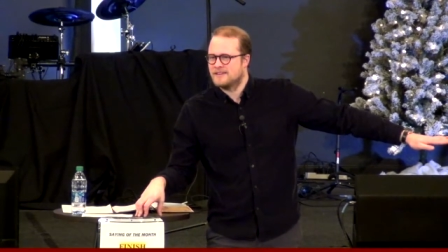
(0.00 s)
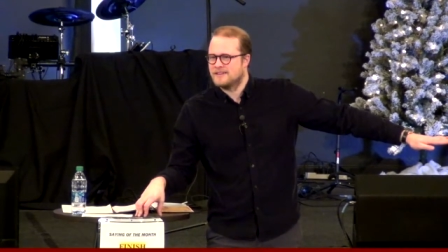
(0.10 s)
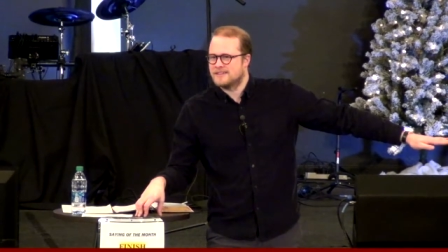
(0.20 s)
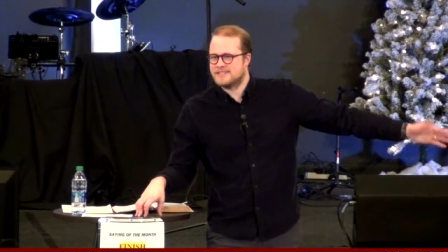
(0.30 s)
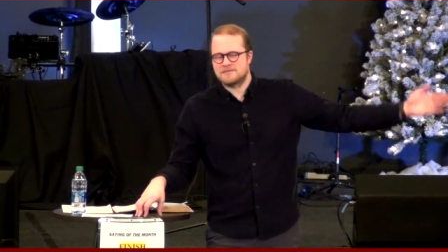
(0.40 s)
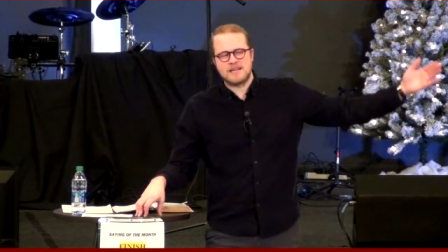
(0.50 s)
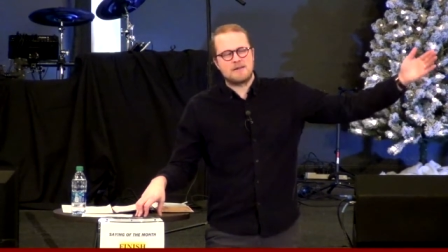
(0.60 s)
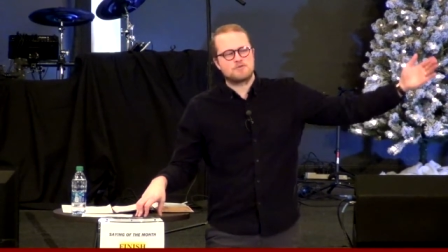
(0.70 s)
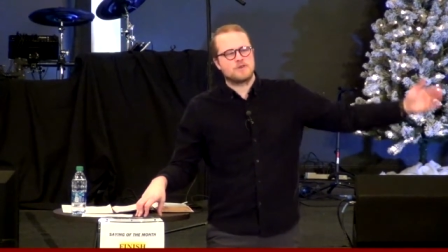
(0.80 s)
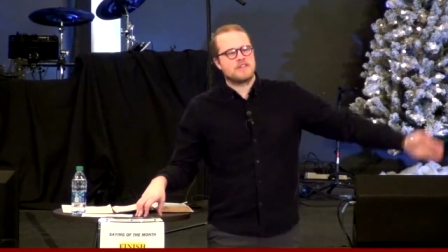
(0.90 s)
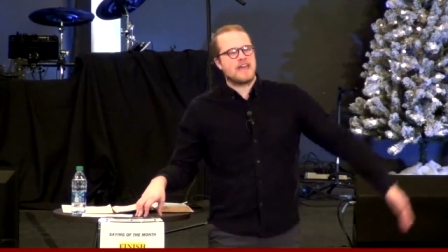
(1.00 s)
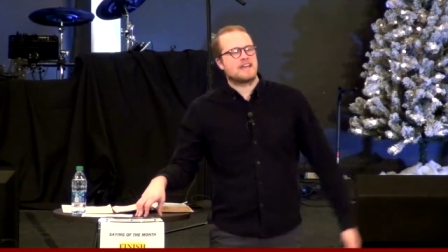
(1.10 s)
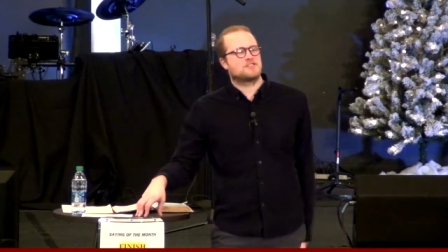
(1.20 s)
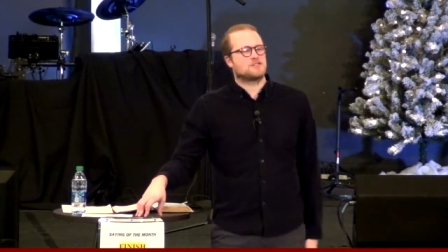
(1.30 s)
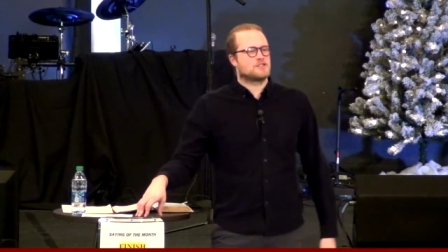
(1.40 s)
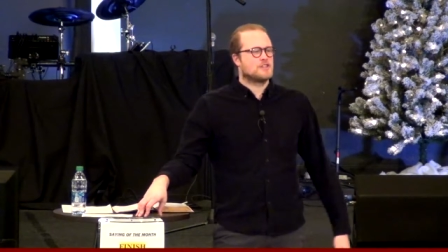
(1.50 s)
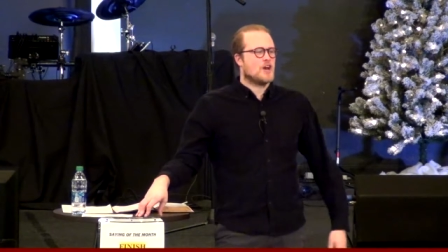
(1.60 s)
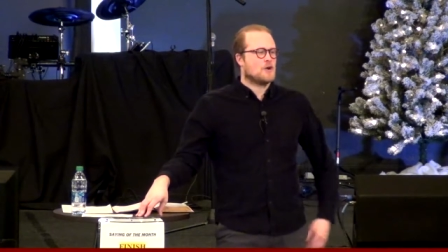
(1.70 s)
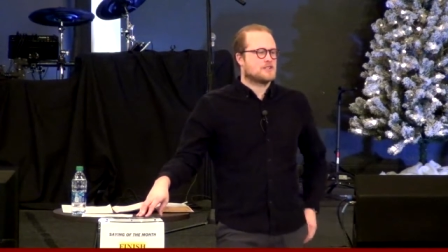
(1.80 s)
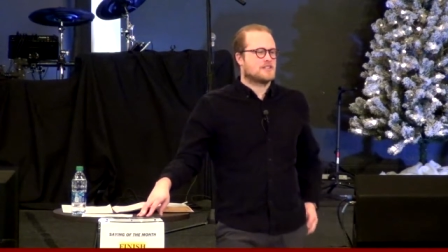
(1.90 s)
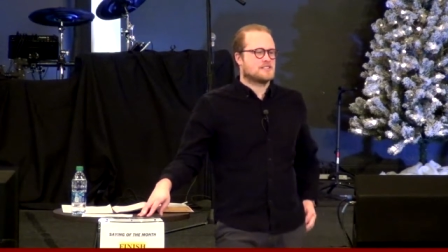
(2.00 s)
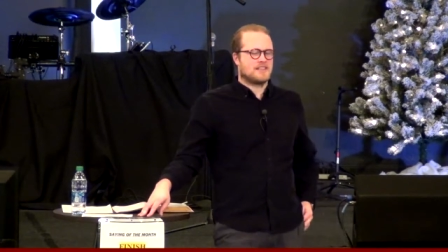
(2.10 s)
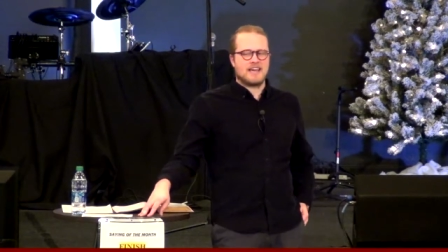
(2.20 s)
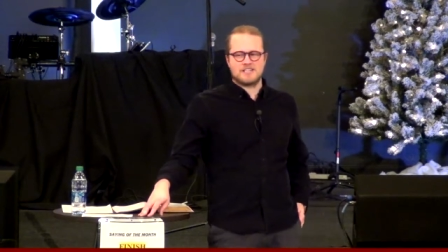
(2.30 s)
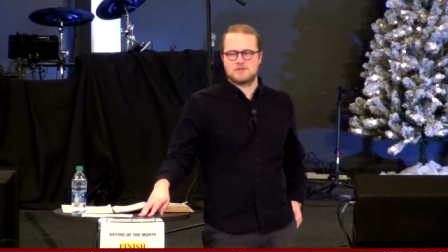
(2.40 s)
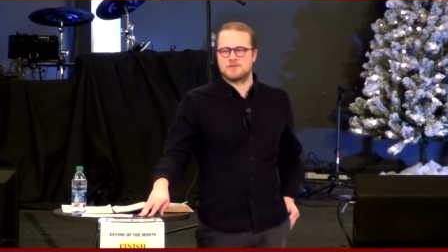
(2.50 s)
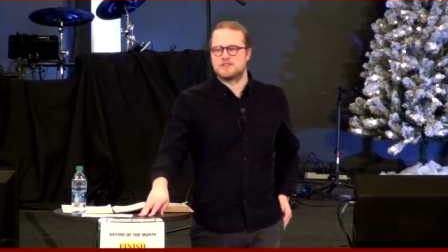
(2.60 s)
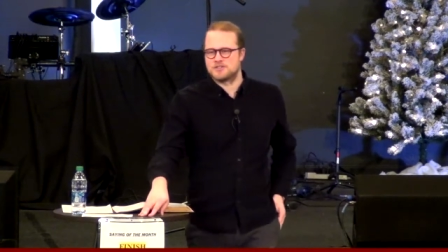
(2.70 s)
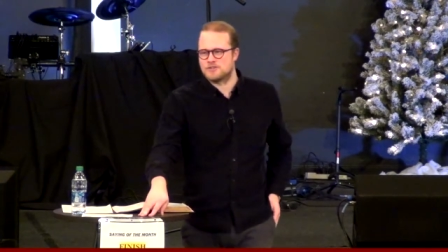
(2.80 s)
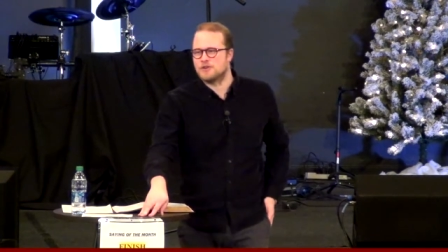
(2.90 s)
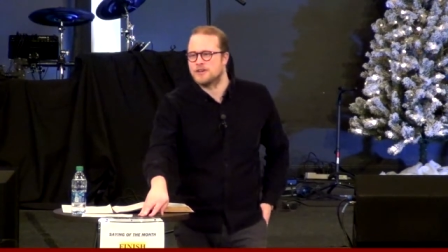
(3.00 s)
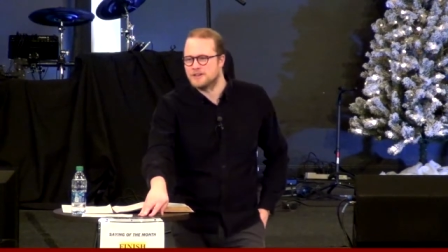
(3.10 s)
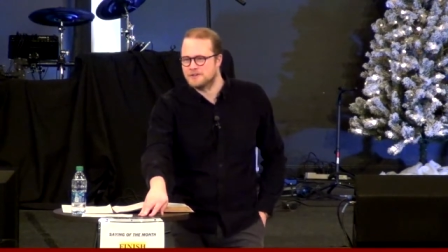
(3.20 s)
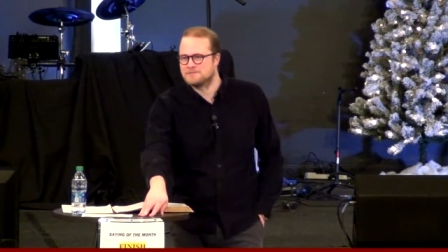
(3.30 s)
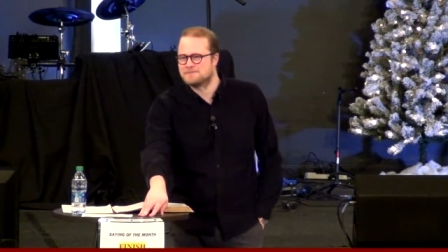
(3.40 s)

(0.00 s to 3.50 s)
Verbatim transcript: Sometimes when the answer is no, it's because a yes would destroy you.